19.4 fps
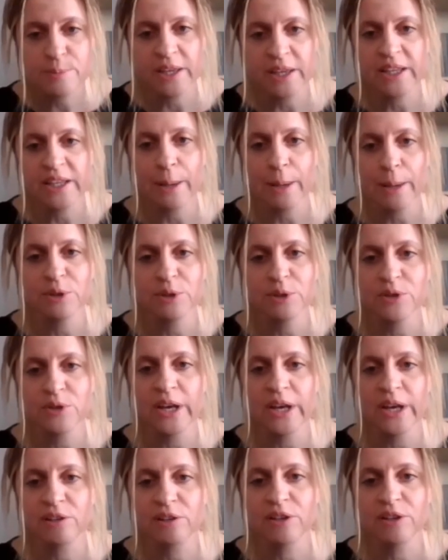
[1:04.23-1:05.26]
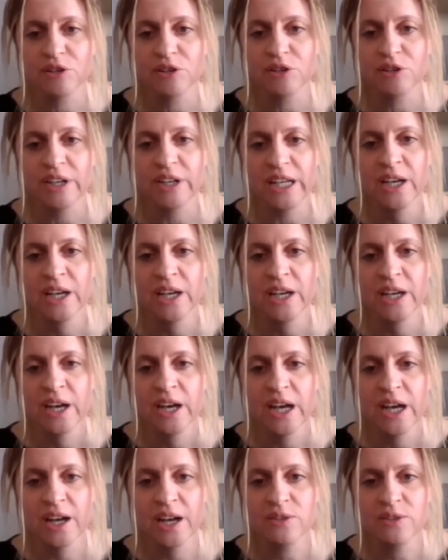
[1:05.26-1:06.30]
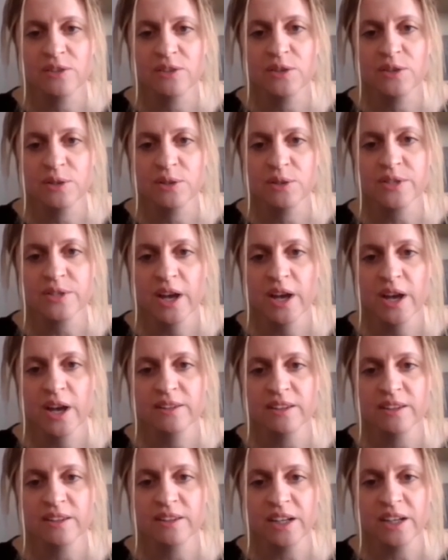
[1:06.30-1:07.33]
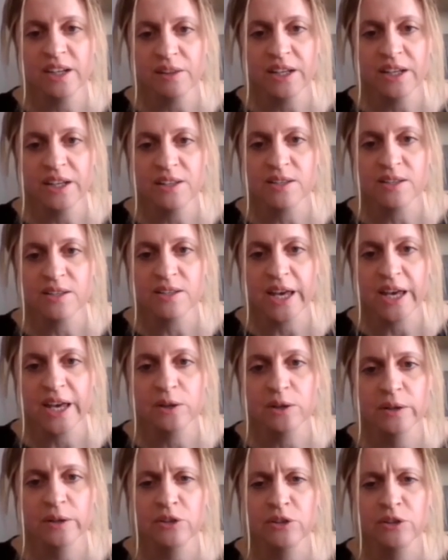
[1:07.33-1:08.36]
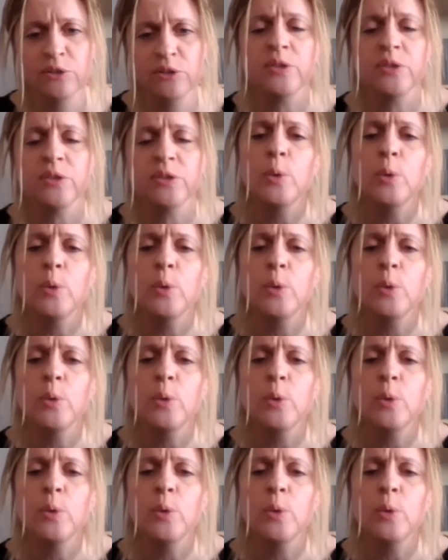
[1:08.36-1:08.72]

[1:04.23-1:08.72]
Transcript: by the cabinet secretary uh, to decide that you know they need to take on their duties.